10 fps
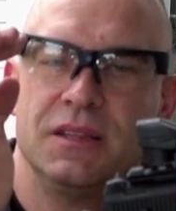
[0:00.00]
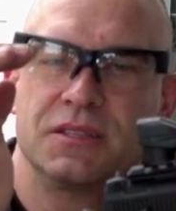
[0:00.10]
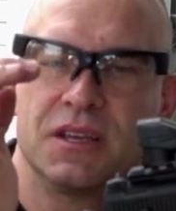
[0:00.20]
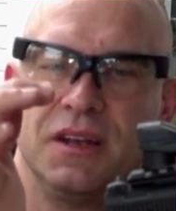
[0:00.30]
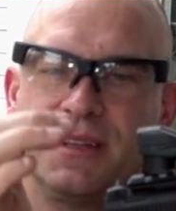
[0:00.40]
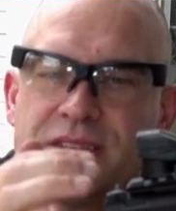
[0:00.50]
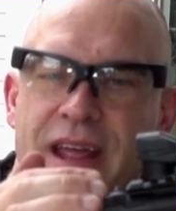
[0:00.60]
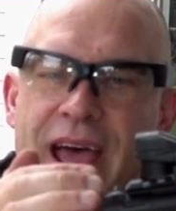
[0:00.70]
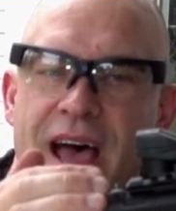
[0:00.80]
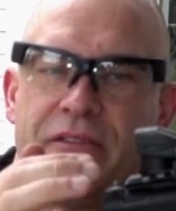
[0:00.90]
This gun doesn't
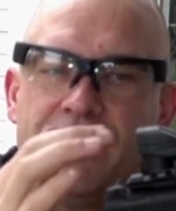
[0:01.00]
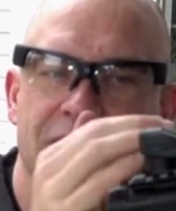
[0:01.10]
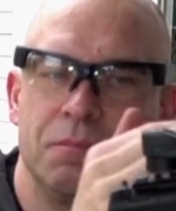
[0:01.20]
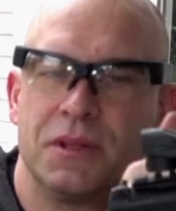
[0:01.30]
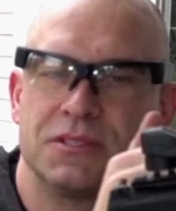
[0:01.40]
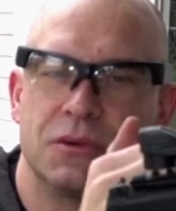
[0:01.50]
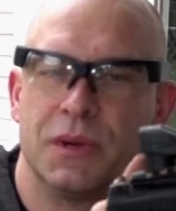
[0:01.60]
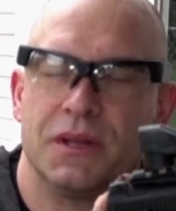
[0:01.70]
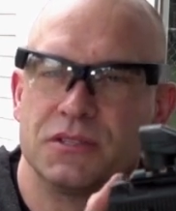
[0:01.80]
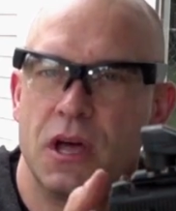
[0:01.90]
have it, and plus the
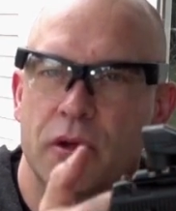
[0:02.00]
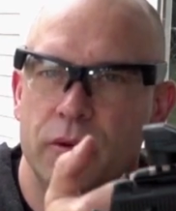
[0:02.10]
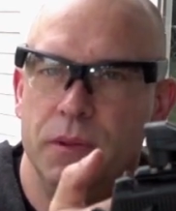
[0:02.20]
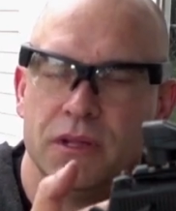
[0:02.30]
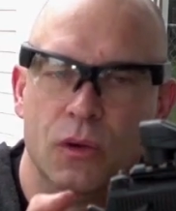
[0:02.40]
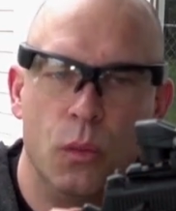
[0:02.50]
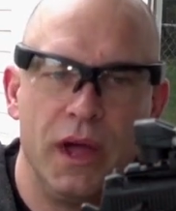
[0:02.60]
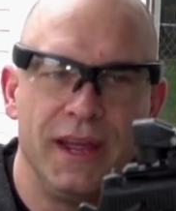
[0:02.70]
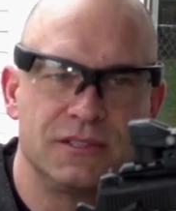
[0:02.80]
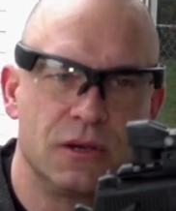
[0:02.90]
rails on it would be in the
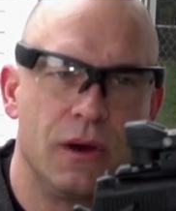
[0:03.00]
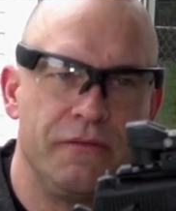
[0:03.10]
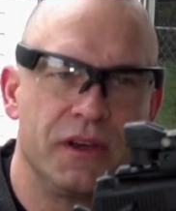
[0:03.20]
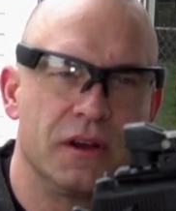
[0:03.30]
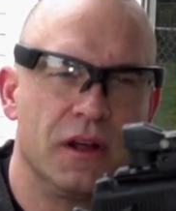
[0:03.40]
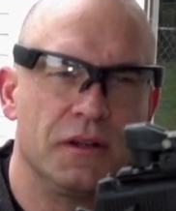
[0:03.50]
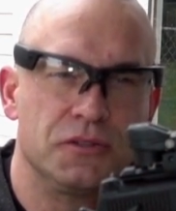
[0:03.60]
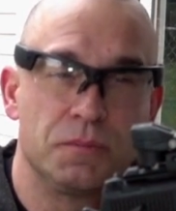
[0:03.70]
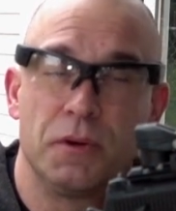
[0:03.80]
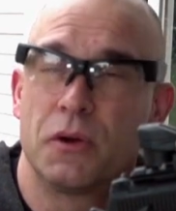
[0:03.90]
way, so I figured I'll
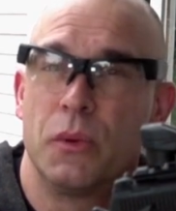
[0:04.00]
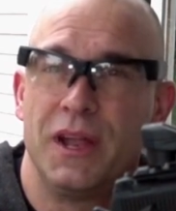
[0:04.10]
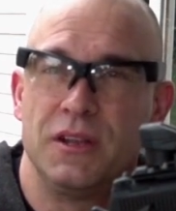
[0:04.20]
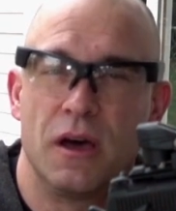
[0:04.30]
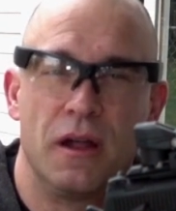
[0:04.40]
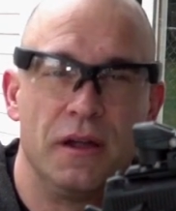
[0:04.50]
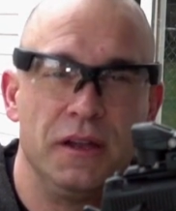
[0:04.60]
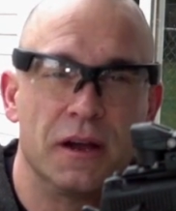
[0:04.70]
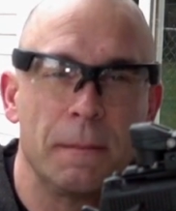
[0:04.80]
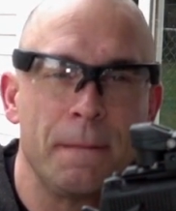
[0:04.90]
just put a red dot on
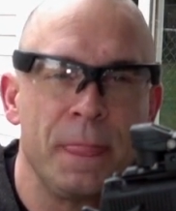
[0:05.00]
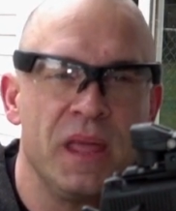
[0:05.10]
here.